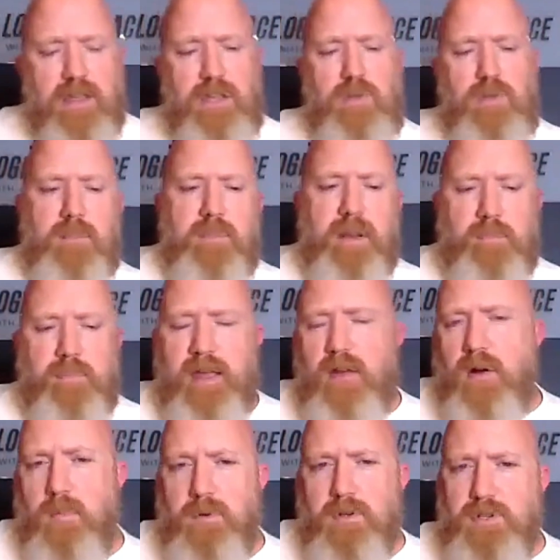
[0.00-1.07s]
You want me to pay
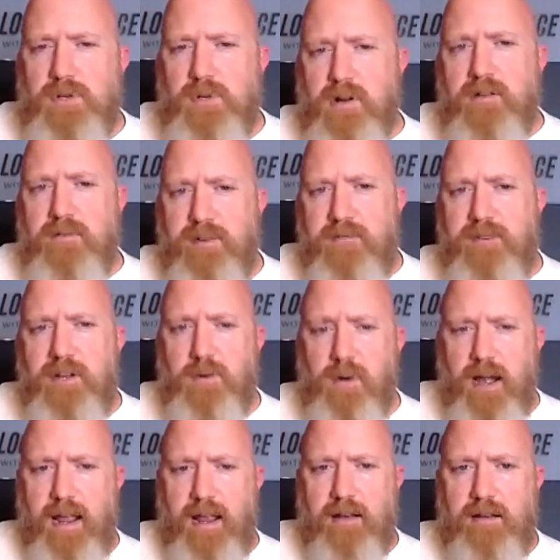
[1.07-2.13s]
you almost 250
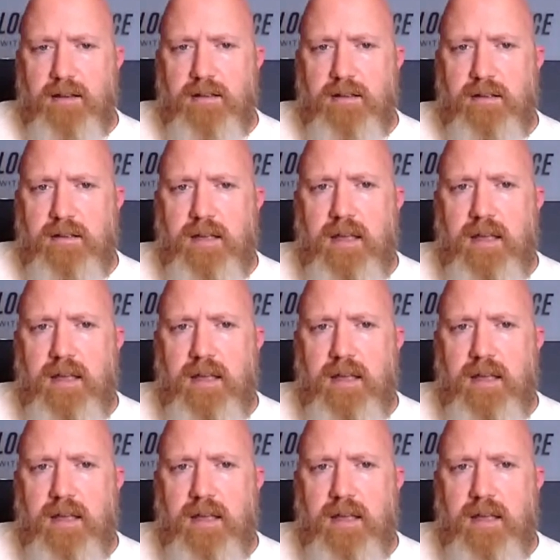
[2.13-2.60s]
grand.